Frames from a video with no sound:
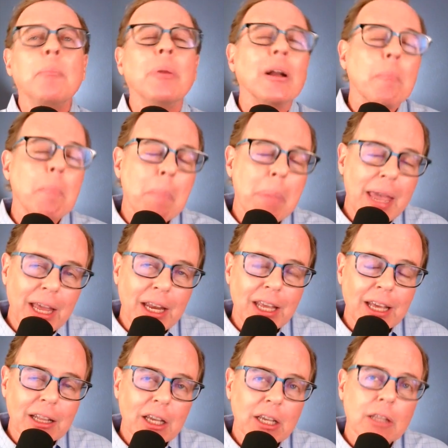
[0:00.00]
But
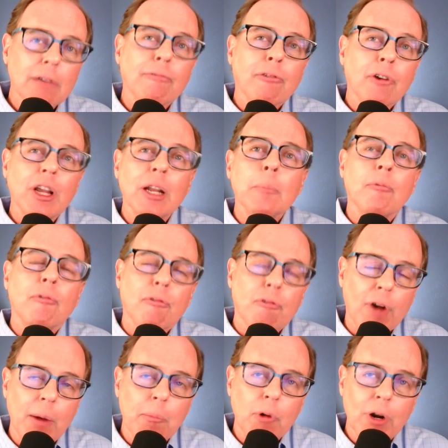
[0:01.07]
immediately, the Freedom
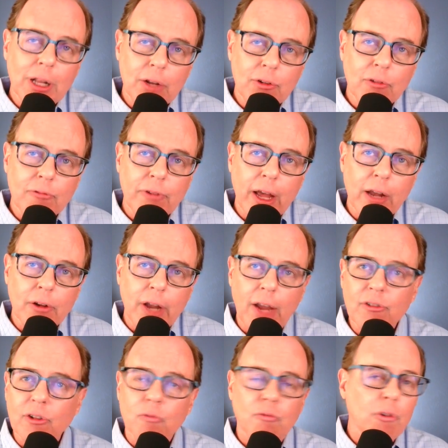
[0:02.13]
From Religion
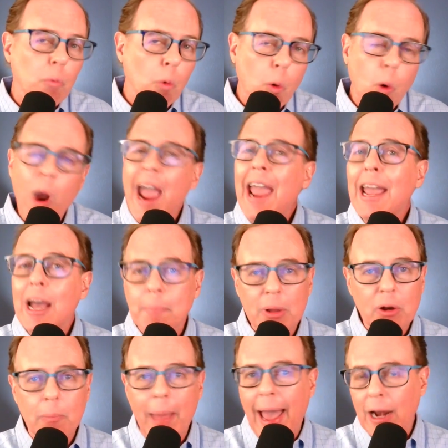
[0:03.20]
Foundation from way
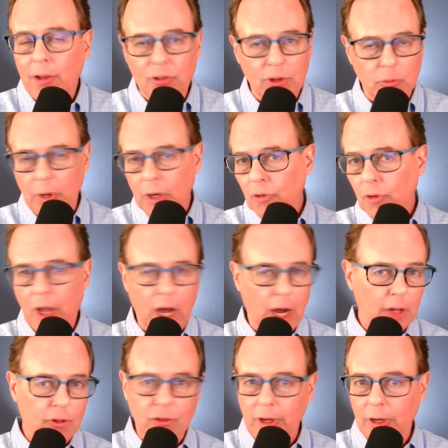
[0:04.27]
up in Madison,
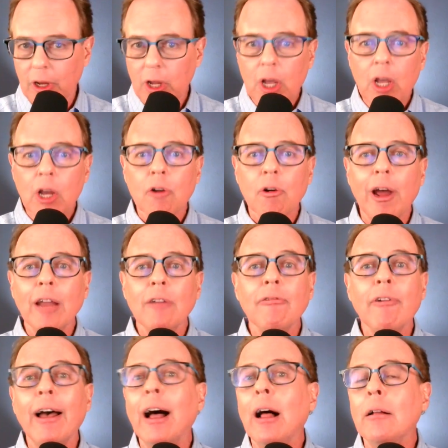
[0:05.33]
Wisconsin, cried
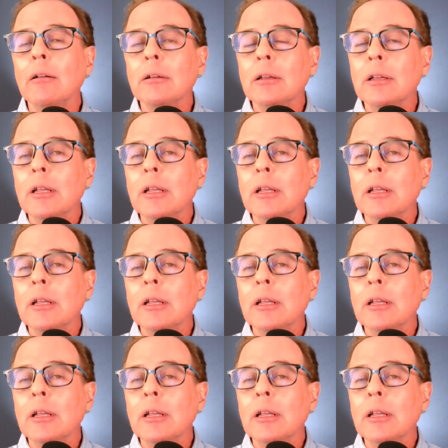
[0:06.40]
foul.